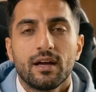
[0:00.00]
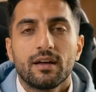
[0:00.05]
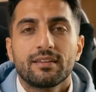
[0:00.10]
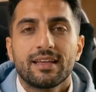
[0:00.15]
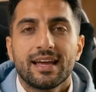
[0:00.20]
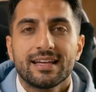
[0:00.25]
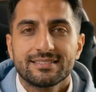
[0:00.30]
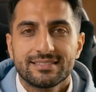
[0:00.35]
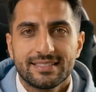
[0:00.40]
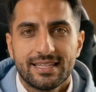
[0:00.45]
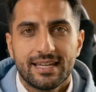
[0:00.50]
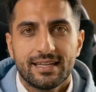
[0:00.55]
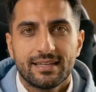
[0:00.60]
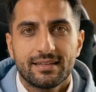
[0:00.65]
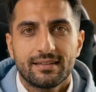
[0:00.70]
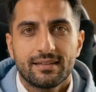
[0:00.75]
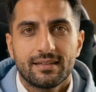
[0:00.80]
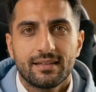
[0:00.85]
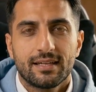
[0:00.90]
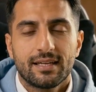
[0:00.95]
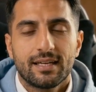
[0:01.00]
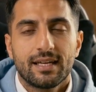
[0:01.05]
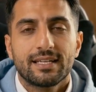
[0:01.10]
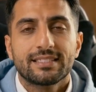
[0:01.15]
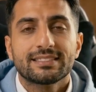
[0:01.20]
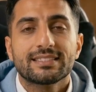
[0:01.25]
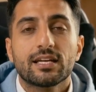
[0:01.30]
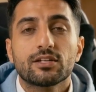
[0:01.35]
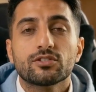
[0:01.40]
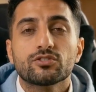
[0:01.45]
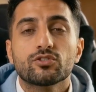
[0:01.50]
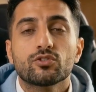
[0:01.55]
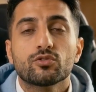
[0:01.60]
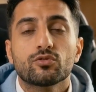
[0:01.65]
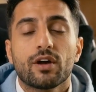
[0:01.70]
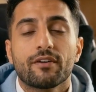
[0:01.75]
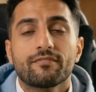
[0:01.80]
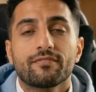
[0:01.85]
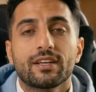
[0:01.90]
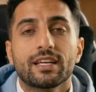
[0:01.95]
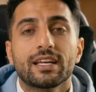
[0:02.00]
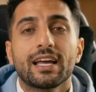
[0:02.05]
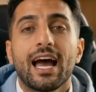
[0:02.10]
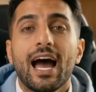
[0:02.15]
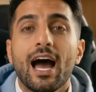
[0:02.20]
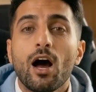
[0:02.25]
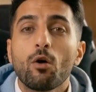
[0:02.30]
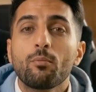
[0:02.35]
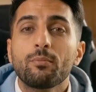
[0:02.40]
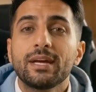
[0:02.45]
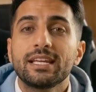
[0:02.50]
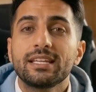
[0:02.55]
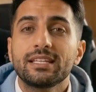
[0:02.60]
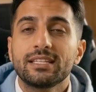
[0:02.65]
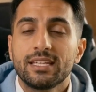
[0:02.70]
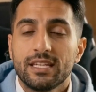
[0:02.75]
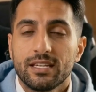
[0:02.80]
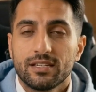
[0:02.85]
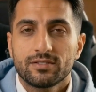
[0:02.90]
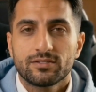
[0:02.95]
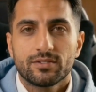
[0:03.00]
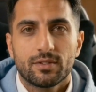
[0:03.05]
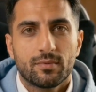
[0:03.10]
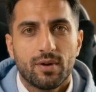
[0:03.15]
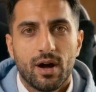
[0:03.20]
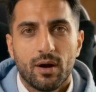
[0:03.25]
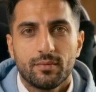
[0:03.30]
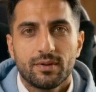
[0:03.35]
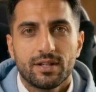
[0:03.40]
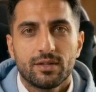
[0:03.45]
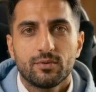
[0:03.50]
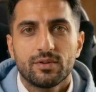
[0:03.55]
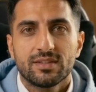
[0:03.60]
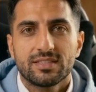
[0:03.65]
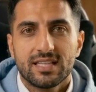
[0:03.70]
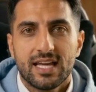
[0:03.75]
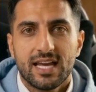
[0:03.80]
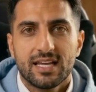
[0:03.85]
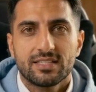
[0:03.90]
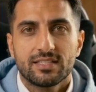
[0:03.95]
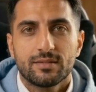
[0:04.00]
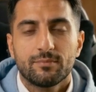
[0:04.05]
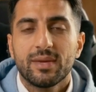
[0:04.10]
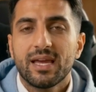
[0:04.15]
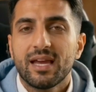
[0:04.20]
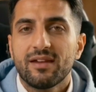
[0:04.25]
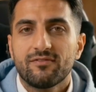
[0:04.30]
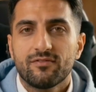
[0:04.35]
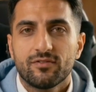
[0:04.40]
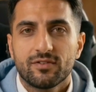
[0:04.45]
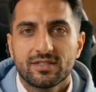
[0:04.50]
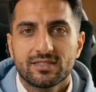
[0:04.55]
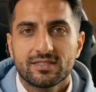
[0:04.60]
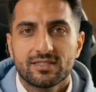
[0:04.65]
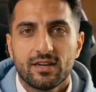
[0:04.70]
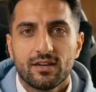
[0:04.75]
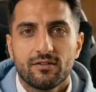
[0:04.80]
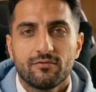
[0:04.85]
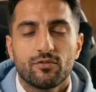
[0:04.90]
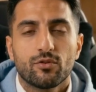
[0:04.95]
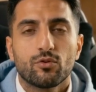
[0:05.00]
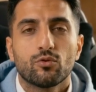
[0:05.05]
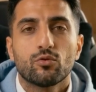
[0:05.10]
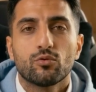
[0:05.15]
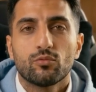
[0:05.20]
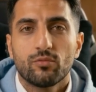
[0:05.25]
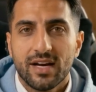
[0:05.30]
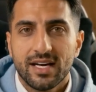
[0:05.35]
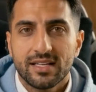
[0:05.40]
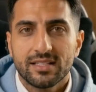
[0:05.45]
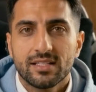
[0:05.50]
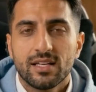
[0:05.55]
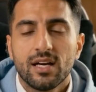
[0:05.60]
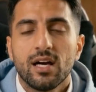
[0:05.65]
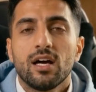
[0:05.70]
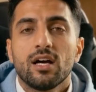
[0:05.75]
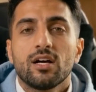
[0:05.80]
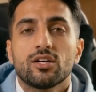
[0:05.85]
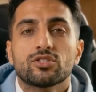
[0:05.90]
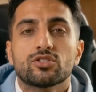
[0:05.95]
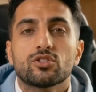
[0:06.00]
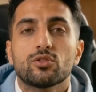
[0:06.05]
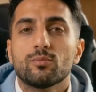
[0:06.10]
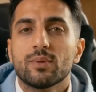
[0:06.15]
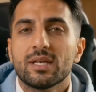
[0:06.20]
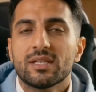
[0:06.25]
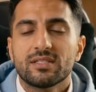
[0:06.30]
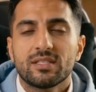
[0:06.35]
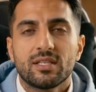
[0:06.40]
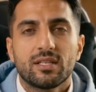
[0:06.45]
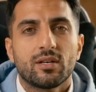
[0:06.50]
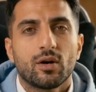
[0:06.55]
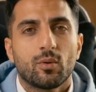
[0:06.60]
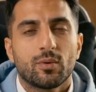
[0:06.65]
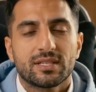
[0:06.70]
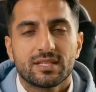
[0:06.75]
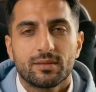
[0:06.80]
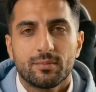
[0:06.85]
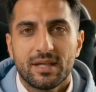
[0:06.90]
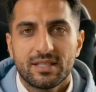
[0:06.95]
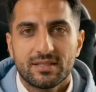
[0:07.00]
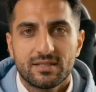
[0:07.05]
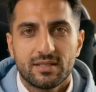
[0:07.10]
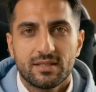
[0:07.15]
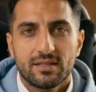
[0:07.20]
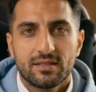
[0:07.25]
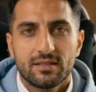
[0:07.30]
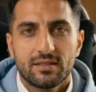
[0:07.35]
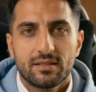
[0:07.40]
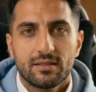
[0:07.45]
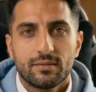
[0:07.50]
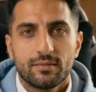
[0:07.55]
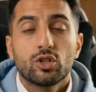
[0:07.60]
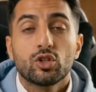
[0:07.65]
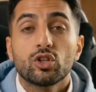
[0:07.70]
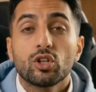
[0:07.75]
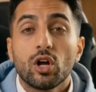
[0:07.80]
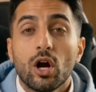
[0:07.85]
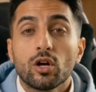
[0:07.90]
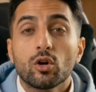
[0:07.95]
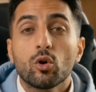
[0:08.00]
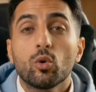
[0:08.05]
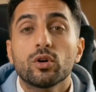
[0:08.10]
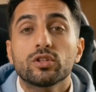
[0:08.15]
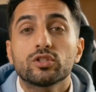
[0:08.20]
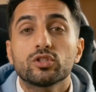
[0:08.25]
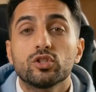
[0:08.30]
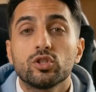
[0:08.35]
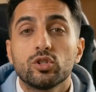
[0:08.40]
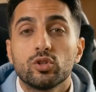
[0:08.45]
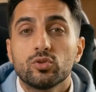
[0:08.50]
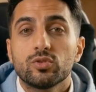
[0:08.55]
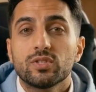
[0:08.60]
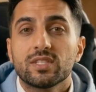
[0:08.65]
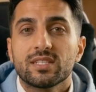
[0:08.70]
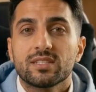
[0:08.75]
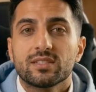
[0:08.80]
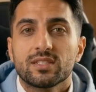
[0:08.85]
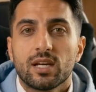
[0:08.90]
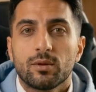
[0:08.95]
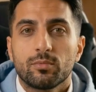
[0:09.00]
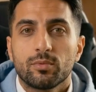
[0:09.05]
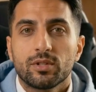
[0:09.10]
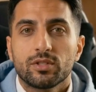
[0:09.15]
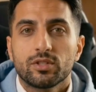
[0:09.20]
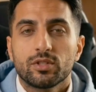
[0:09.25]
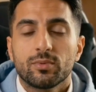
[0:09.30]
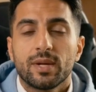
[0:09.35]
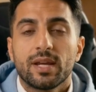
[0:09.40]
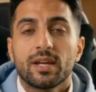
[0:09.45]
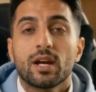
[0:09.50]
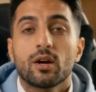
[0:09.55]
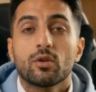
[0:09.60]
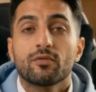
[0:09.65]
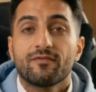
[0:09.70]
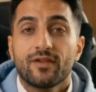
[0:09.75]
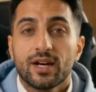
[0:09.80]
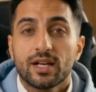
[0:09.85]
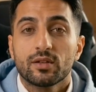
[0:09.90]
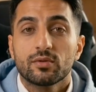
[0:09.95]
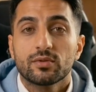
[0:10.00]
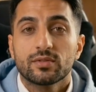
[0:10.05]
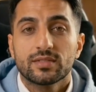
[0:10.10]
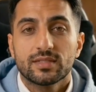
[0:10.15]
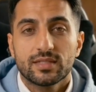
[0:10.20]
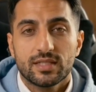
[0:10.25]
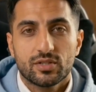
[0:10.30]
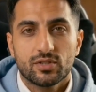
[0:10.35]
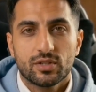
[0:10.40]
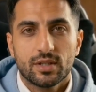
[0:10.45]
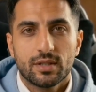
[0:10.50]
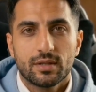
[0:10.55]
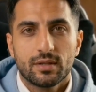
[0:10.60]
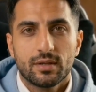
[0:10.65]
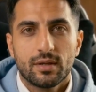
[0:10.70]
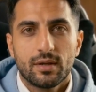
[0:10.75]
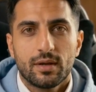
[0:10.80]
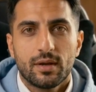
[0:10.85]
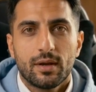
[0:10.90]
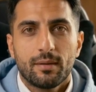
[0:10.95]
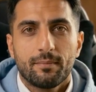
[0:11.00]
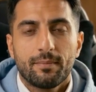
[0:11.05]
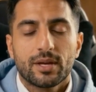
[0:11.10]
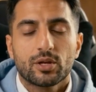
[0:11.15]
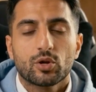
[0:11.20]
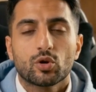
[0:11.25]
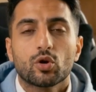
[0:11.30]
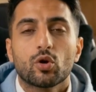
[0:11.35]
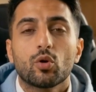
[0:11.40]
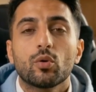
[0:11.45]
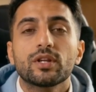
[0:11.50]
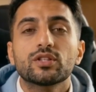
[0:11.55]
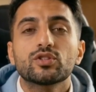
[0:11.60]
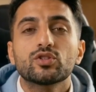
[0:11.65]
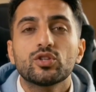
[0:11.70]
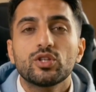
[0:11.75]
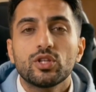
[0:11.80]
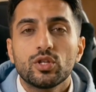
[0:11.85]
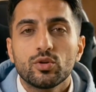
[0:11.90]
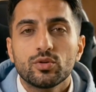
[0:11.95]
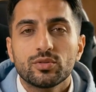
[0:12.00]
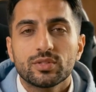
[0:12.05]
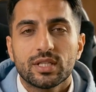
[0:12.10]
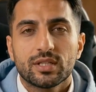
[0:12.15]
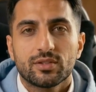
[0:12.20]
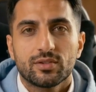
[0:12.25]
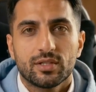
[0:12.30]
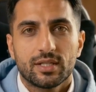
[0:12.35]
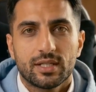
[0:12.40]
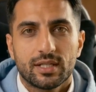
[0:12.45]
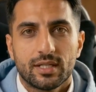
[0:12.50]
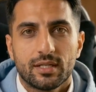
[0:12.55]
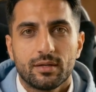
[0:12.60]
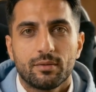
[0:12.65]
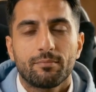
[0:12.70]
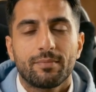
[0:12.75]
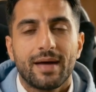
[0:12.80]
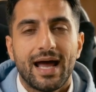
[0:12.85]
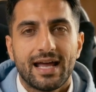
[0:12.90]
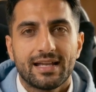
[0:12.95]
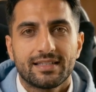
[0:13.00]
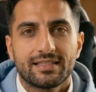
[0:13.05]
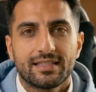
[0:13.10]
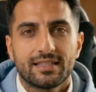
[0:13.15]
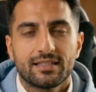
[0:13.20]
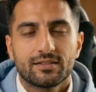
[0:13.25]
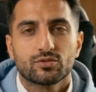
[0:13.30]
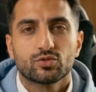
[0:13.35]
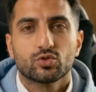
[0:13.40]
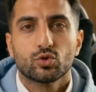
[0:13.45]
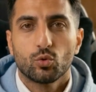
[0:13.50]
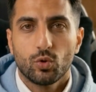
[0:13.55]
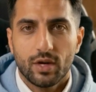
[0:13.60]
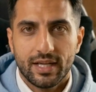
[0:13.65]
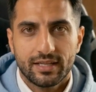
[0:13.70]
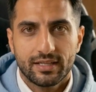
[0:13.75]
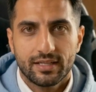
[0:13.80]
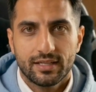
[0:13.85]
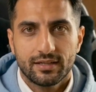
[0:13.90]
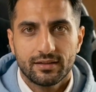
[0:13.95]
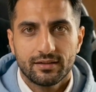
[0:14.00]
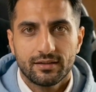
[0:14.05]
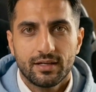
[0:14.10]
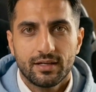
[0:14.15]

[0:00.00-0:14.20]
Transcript: That's it. It tells you roughly how many years the property would take to pay for itself through rent, assuming 0 expenses. You're not going to use this number to make a final decision, but you're going to use it to kill bad deals quickly.